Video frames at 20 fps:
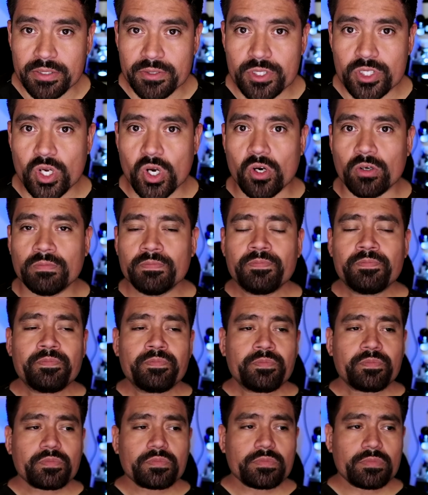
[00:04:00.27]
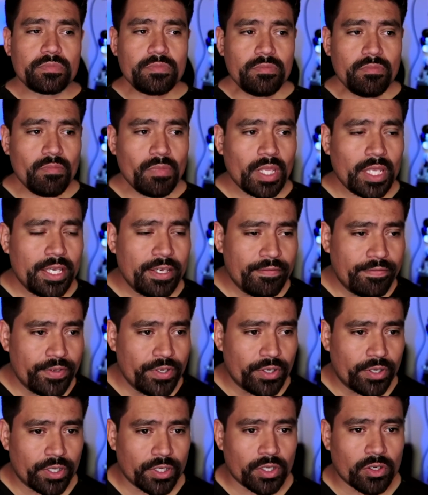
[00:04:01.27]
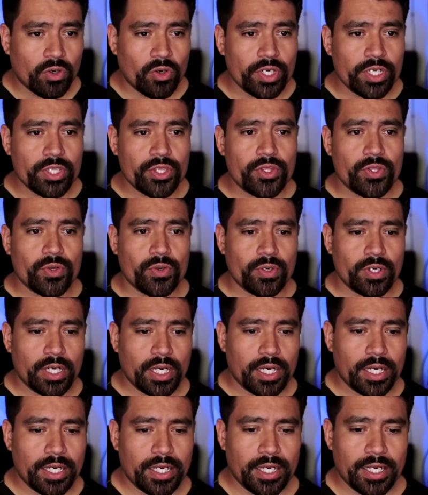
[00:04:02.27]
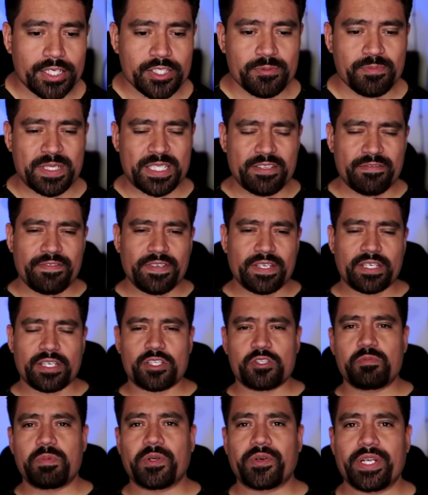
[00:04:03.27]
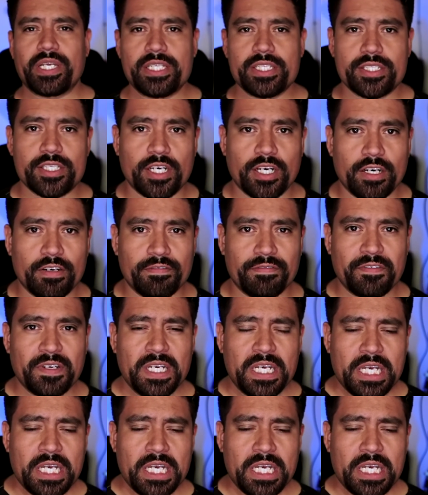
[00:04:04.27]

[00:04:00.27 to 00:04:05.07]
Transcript: So if you're going through a specific experience of